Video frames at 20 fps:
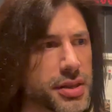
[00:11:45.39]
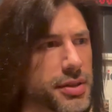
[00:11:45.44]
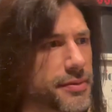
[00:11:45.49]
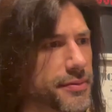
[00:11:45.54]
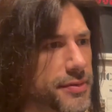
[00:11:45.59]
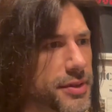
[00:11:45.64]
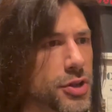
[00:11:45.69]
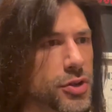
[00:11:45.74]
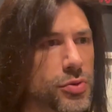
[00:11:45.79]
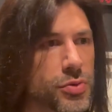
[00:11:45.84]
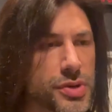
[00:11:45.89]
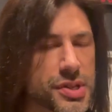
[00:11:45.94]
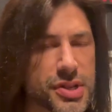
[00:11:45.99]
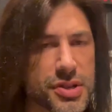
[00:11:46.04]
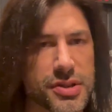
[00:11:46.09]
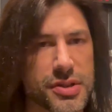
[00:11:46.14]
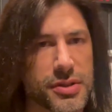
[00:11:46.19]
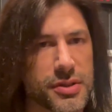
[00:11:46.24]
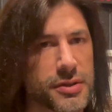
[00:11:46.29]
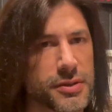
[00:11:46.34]
The feel was
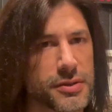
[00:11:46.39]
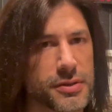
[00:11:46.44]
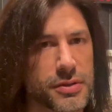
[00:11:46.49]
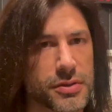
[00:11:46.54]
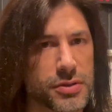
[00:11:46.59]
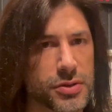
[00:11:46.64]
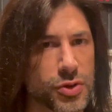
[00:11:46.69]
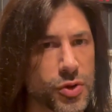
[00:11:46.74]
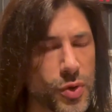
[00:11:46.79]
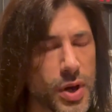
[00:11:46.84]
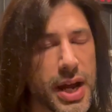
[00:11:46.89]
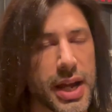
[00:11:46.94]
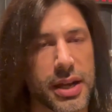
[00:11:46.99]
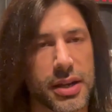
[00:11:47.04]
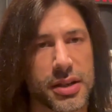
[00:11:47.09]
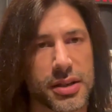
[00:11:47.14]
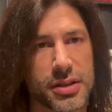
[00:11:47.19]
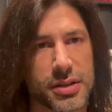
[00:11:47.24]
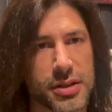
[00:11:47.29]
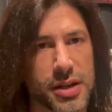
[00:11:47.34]
great
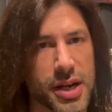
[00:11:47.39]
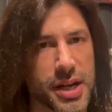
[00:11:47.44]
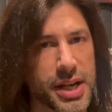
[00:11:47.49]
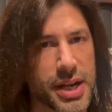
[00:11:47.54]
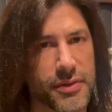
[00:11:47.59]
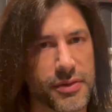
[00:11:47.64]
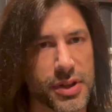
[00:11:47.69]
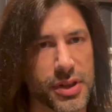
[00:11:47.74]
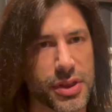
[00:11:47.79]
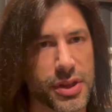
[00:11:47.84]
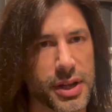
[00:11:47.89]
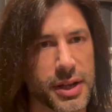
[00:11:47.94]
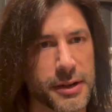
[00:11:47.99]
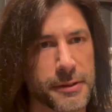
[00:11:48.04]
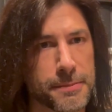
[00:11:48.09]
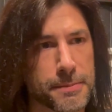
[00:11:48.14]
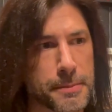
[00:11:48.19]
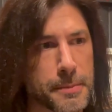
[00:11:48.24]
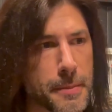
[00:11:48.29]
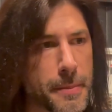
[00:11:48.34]
on everything,
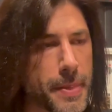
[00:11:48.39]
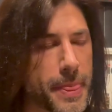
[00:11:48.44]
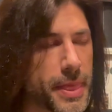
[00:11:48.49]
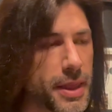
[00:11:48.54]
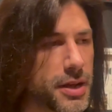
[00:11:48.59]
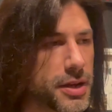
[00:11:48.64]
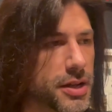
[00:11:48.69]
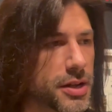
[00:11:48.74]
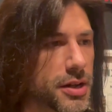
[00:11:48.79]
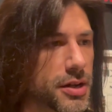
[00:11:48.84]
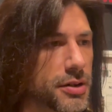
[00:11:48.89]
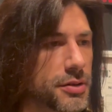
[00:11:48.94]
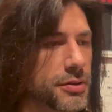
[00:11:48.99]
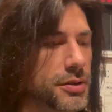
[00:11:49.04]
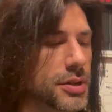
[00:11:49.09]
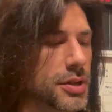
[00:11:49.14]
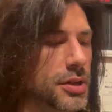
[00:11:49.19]
you know.